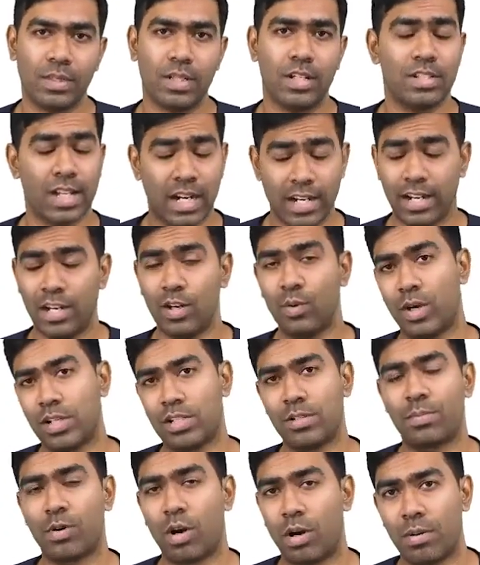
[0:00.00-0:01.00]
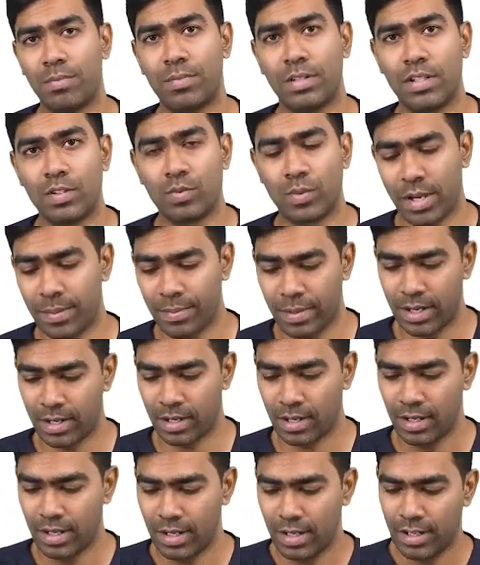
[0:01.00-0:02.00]
So I'll tell you what is the problem with this Y
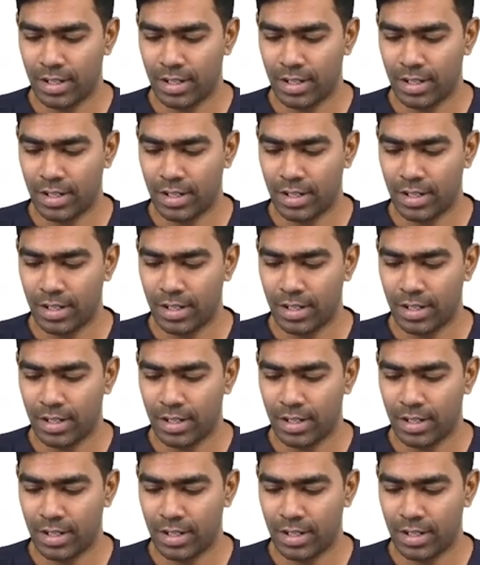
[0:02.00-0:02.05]
material.